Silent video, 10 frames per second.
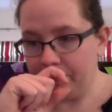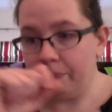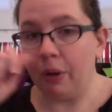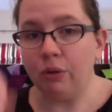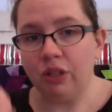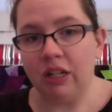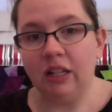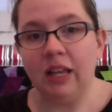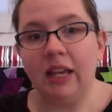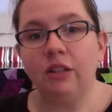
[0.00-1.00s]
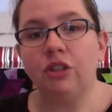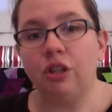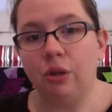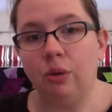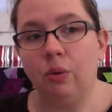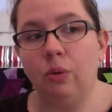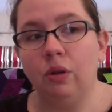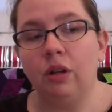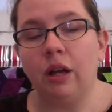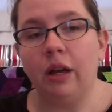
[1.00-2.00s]
posted a link to
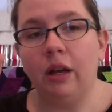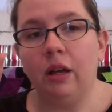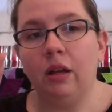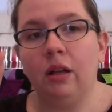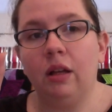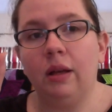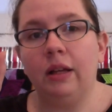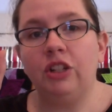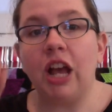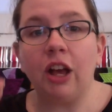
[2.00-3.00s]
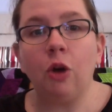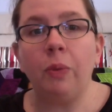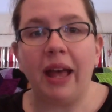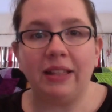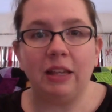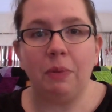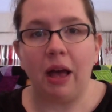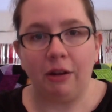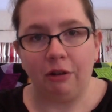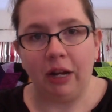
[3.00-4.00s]
Jack O'Patsy
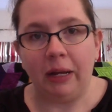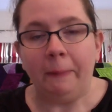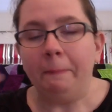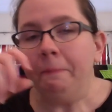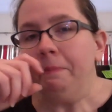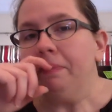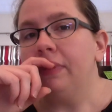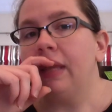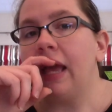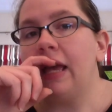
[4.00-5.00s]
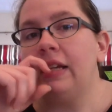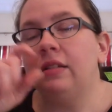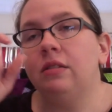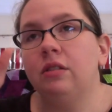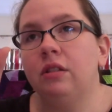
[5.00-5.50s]
pottery, and